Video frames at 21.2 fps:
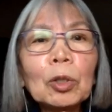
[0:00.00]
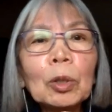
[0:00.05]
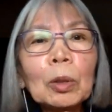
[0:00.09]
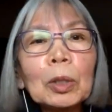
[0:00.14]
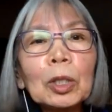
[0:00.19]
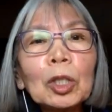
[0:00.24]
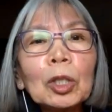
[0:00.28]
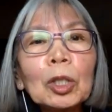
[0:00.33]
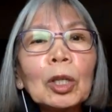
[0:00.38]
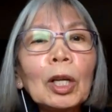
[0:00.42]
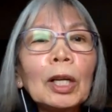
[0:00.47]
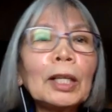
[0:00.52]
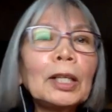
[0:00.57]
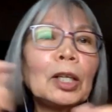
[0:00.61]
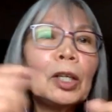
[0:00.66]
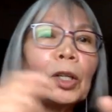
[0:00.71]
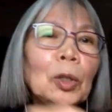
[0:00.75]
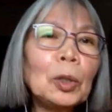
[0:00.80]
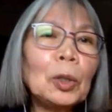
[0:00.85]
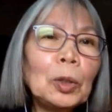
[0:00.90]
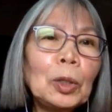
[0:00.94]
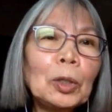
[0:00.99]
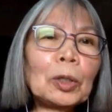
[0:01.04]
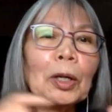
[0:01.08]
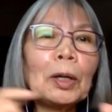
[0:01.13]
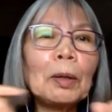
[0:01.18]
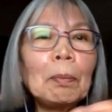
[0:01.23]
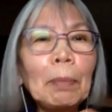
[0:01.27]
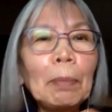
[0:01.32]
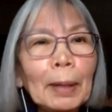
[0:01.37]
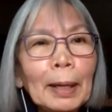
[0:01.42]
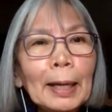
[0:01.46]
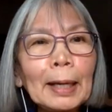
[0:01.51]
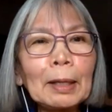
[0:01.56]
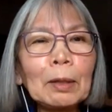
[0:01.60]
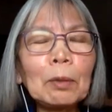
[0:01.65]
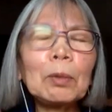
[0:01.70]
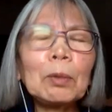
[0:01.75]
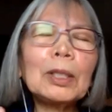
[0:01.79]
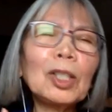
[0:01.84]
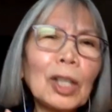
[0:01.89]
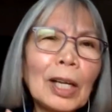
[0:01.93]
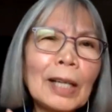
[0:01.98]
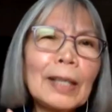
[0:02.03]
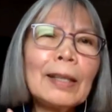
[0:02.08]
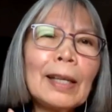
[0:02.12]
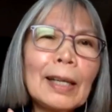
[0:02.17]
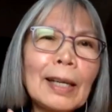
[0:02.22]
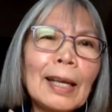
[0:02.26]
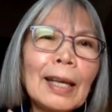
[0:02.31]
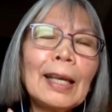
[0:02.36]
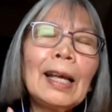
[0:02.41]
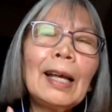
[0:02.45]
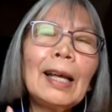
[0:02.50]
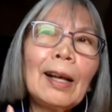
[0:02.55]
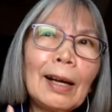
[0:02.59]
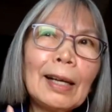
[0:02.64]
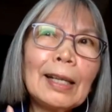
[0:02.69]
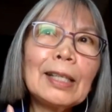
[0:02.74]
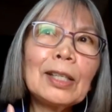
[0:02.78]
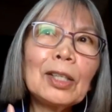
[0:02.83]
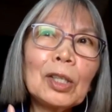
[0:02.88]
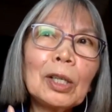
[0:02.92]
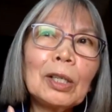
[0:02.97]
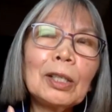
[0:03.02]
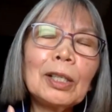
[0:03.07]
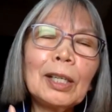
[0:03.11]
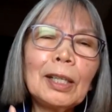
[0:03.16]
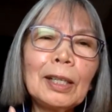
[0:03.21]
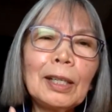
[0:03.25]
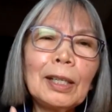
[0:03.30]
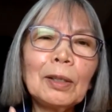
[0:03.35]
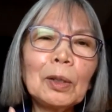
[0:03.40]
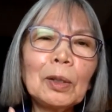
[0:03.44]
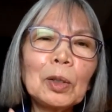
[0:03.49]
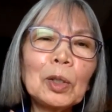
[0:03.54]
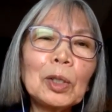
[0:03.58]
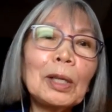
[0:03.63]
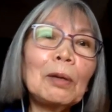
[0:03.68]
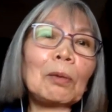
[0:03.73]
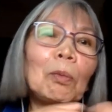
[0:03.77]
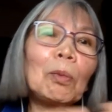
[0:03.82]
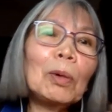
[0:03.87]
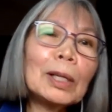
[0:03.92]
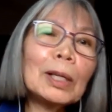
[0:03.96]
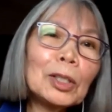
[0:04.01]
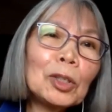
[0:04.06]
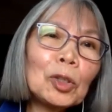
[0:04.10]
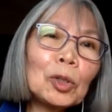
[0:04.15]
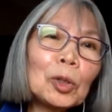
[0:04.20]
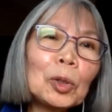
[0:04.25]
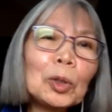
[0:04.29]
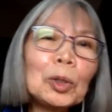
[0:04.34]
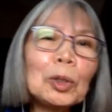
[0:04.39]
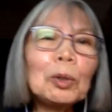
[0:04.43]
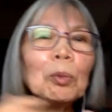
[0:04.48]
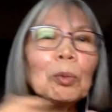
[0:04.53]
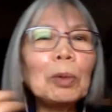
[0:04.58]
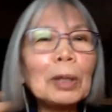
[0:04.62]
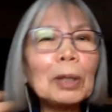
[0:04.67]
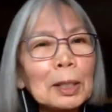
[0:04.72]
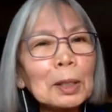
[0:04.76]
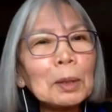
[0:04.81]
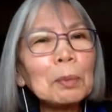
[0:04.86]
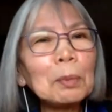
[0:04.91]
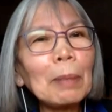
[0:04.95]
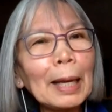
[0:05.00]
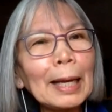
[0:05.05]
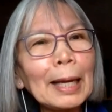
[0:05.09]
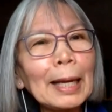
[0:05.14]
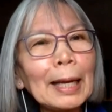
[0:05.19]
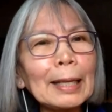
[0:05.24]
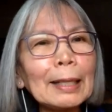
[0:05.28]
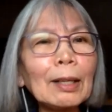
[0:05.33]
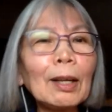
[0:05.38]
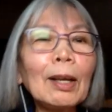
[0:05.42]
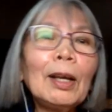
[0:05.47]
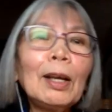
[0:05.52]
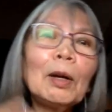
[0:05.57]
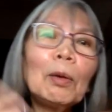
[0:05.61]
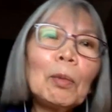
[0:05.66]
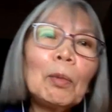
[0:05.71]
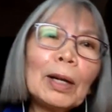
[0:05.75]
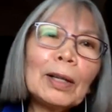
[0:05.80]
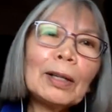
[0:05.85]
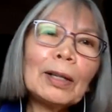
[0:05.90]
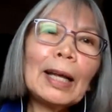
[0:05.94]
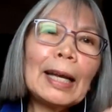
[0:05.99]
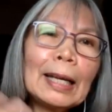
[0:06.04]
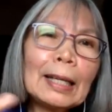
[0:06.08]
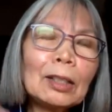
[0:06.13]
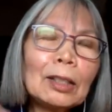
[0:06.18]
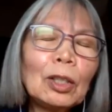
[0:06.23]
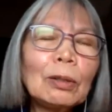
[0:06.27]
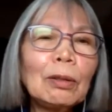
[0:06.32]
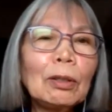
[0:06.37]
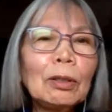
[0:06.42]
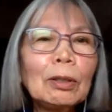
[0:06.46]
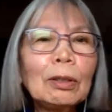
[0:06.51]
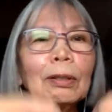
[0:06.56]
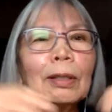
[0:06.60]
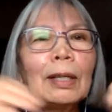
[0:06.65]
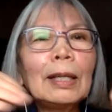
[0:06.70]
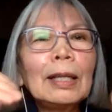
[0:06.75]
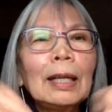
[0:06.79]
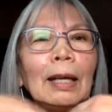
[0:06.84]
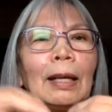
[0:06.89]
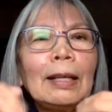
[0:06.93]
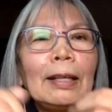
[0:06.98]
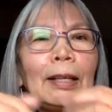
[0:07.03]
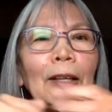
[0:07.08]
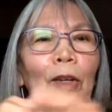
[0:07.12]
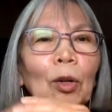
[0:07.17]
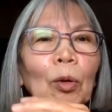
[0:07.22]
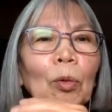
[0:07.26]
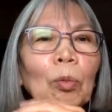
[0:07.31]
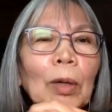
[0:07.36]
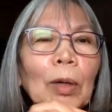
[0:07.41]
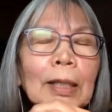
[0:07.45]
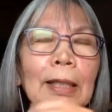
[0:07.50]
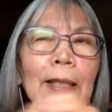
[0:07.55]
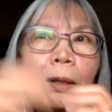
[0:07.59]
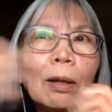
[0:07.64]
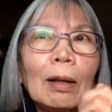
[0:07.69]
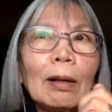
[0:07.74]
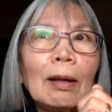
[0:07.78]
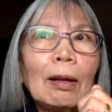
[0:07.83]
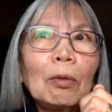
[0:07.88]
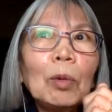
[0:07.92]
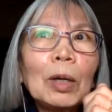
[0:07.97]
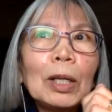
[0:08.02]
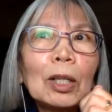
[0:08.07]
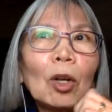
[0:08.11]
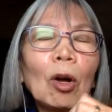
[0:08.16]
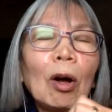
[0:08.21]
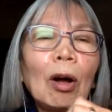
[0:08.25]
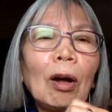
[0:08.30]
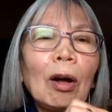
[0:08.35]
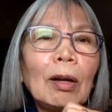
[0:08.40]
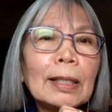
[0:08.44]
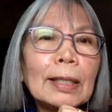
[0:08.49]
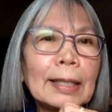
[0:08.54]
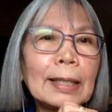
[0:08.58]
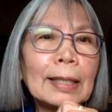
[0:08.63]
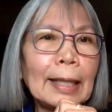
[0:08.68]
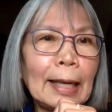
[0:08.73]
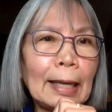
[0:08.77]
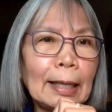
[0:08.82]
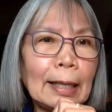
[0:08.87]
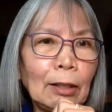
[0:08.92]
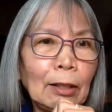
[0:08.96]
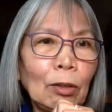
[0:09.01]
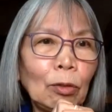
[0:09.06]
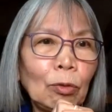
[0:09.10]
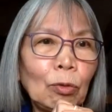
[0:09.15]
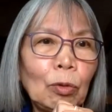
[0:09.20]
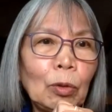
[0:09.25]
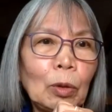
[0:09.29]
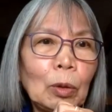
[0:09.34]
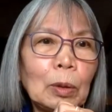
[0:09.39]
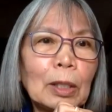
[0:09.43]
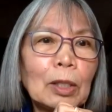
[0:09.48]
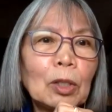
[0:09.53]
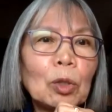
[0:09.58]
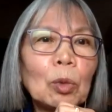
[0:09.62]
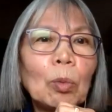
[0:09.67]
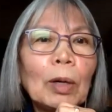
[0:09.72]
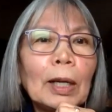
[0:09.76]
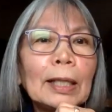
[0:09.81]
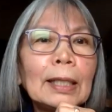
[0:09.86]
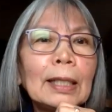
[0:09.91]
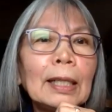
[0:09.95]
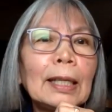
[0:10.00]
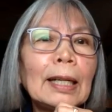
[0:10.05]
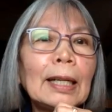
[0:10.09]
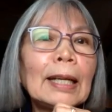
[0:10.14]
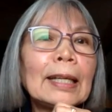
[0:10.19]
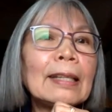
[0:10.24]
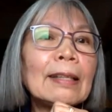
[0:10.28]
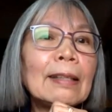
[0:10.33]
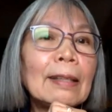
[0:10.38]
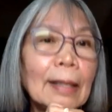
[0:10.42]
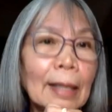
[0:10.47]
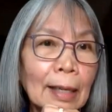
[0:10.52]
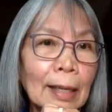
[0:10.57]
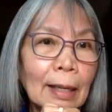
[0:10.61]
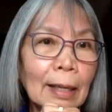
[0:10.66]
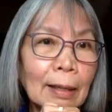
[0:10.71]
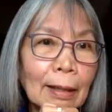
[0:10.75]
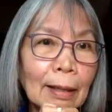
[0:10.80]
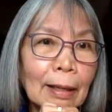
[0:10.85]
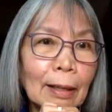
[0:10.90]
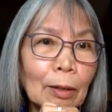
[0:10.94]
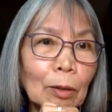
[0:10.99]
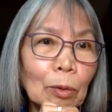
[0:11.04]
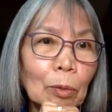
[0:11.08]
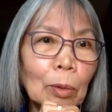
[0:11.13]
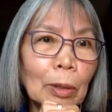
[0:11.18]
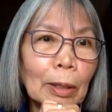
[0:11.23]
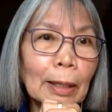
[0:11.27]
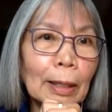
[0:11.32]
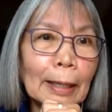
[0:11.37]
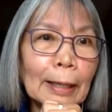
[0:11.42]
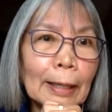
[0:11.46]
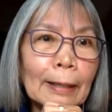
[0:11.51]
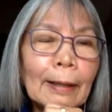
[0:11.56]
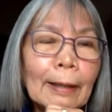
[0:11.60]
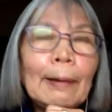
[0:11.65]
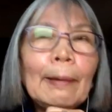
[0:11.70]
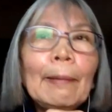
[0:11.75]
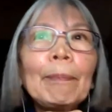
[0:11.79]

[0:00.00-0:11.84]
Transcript: So it's not a good or a bad, which I mm-hmm. think I started out saying one's good, one's mm-hmm. bad. Well, I had to learn, you know, what's what caused that influence? Why did mm-hmm. I think that way?